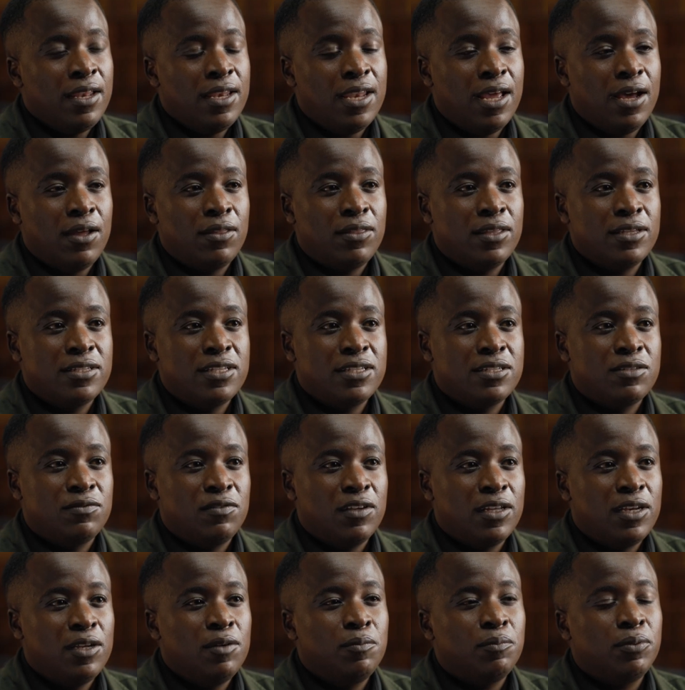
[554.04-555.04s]
Now, this is
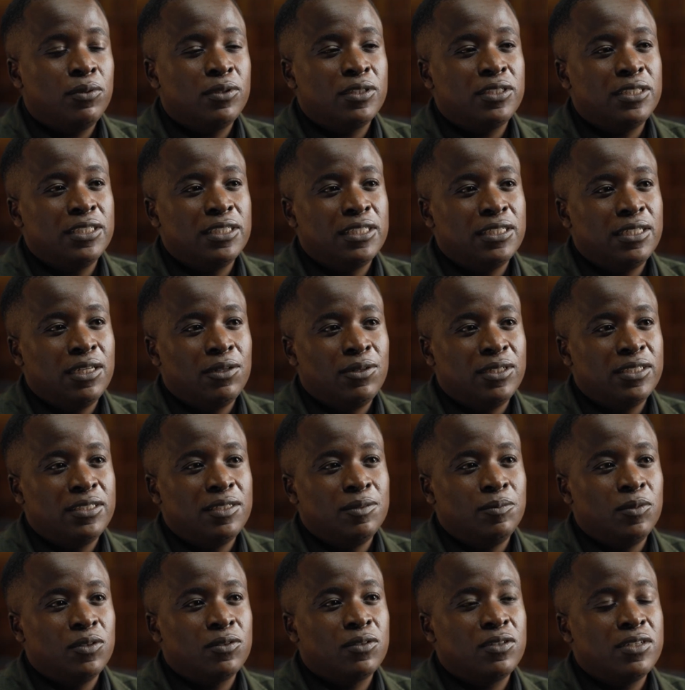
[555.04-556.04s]
very important in our
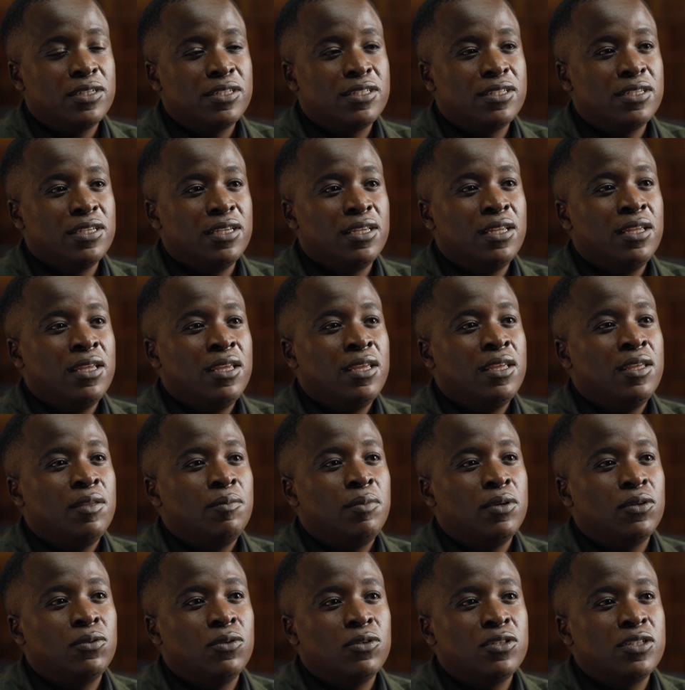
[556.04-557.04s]
democracy
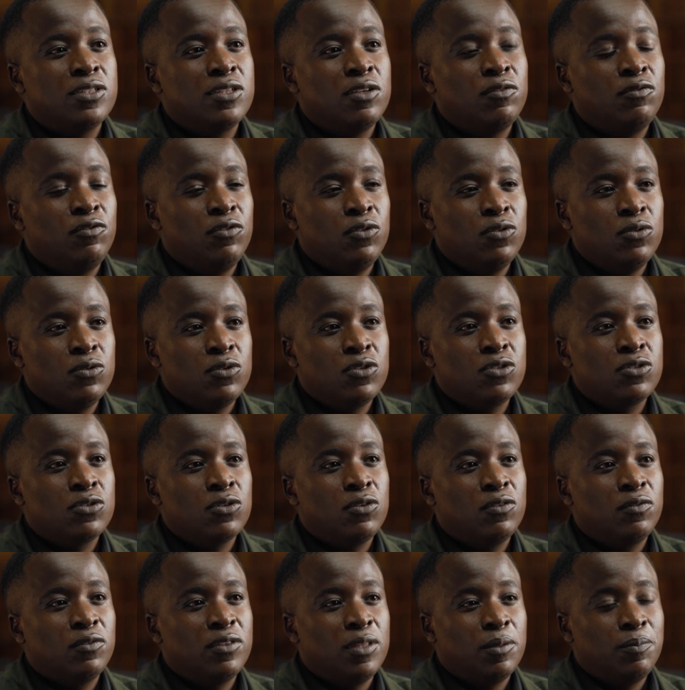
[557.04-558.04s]
because the views
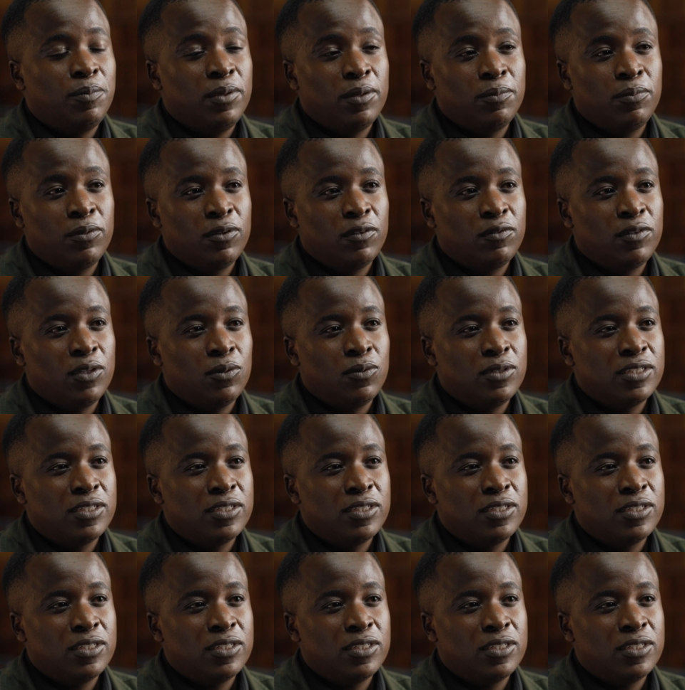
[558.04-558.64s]
of the people of the